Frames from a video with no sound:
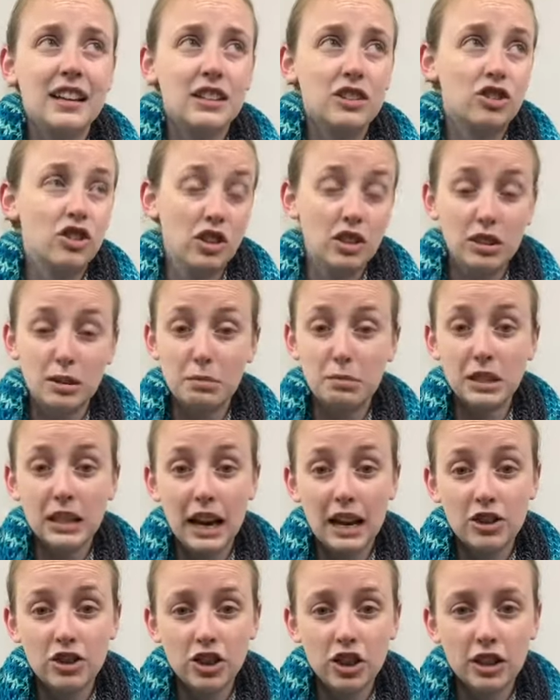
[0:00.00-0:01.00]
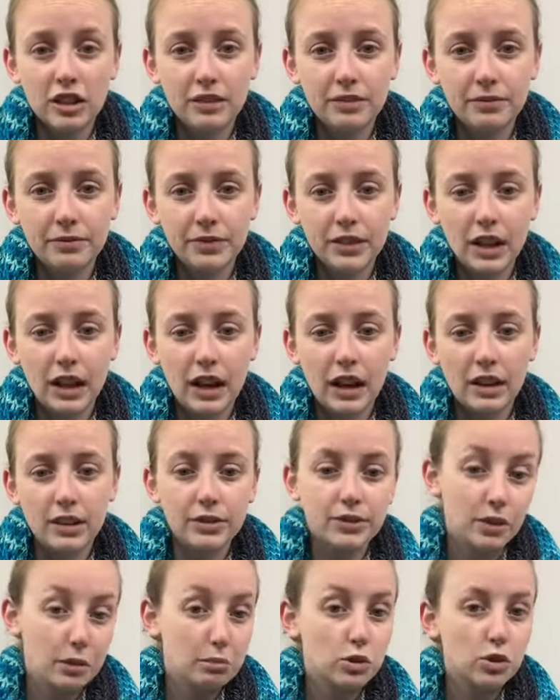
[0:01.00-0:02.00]
just some tension
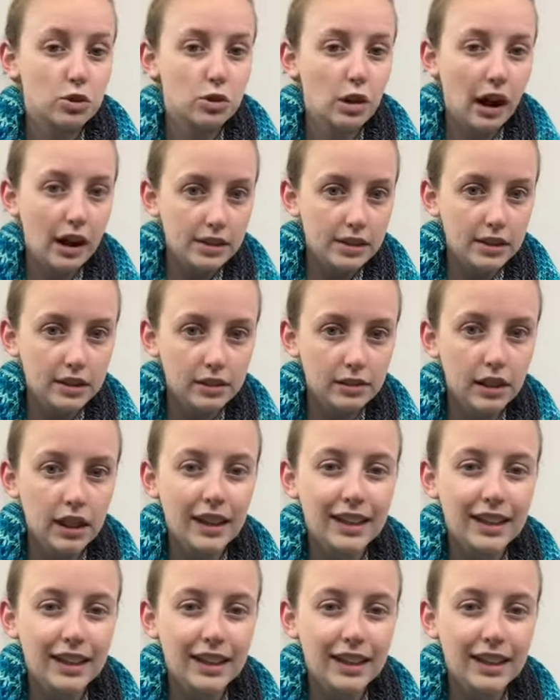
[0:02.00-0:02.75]
from stress.